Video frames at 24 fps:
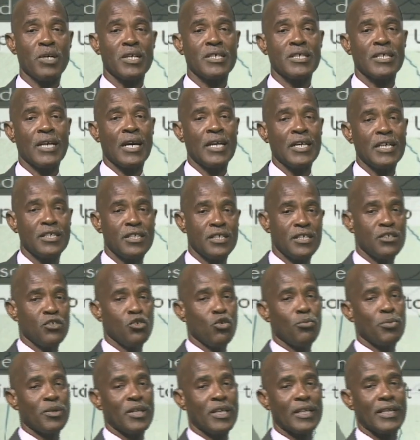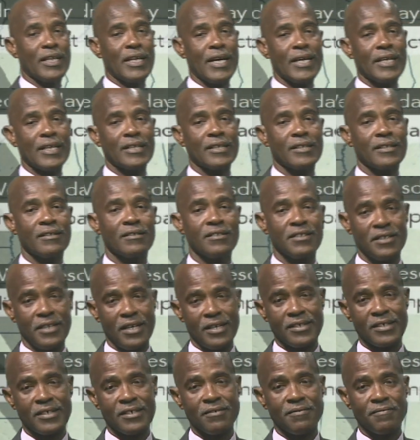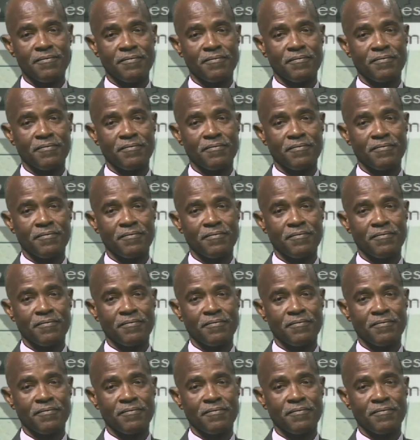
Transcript: us and into the open Atlantic. Sieska?